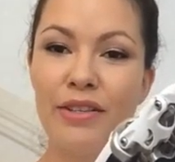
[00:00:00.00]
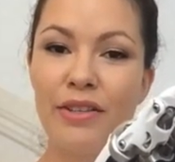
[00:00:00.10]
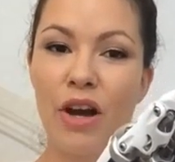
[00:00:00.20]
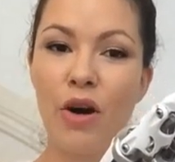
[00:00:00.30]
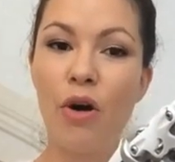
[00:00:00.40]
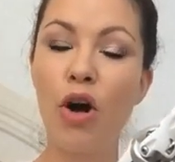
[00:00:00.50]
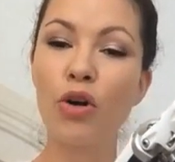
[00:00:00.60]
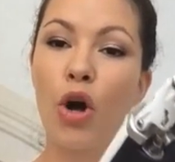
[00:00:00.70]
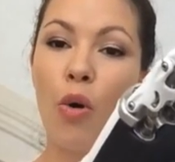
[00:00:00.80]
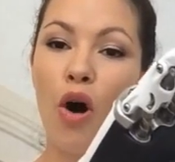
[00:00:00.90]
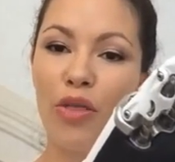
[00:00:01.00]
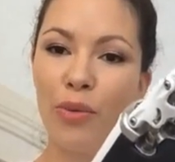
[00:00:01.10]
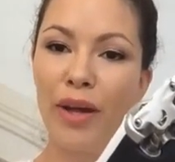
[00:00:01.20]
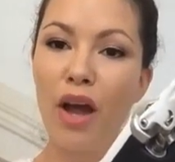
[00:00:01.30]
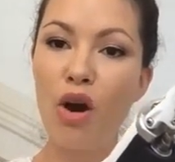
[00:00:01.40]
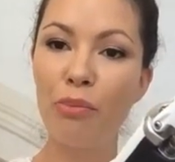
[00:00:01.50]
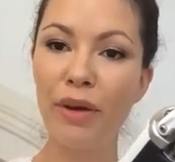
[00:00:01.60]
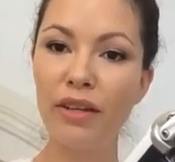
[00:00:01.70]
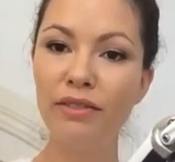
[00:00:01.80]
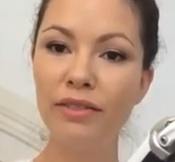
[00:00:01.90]
So I'll go all the way
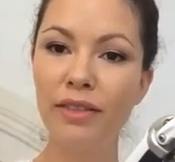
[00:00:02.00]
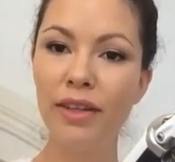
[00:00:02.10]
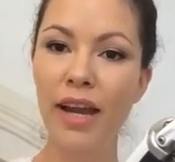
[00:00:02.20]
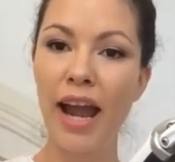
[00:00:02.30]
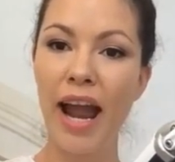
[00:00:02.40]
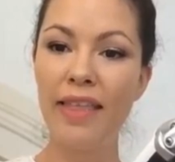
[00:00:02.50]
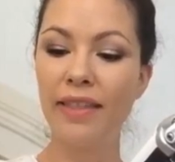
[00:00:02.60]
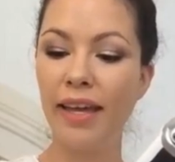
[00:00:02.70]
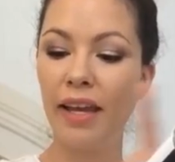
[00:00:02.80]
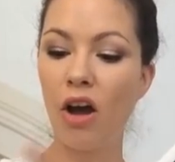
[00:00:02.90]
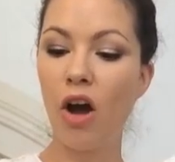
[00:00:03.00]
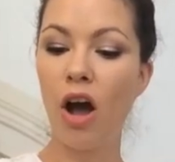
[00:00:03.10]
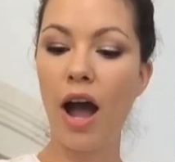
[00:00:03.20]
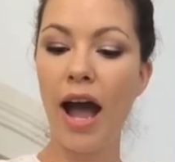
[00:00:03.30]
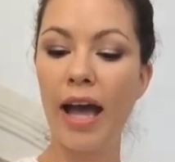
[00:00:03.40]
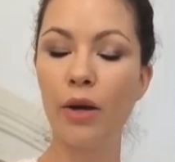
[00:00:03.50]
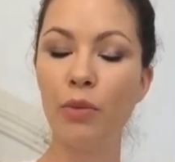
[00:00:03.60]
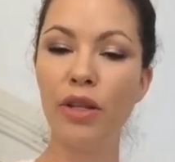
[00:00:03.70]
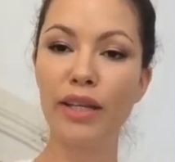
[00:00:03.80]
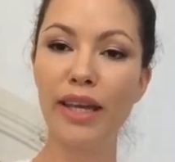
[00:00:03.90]
open and then I
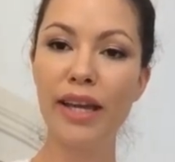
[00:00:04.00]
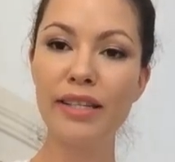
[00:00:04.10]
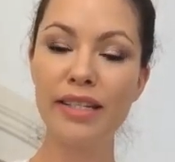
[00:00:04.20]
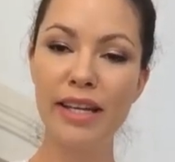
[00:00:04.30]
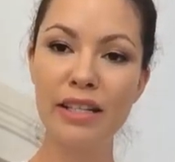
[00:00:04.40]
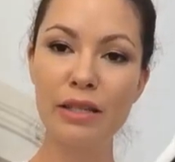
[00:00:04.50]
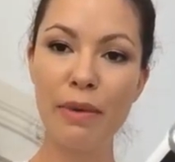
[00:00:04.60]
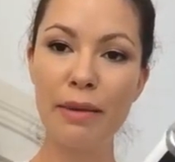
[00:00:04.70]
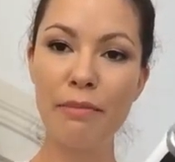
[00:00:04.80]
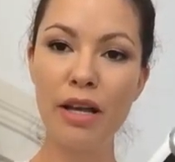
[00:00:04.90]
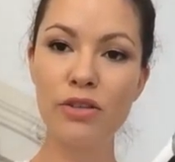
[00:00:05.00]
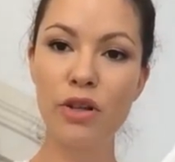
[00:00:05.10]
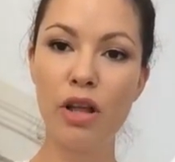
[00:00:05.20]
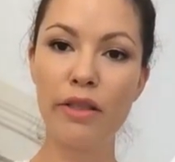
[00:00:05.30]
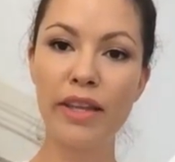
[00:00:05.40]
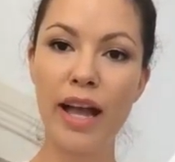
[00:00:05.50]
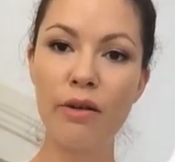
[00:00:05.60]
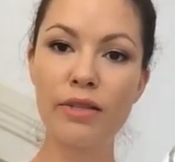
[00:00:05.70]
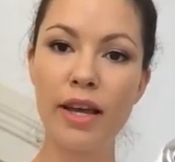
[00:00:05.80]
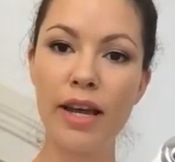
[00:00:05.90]
will again tense my muscle on the
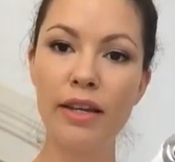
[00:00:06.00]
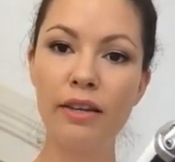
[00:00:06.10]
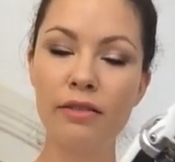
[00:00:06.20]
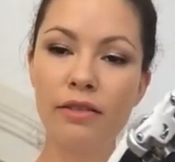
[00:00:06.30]
outside.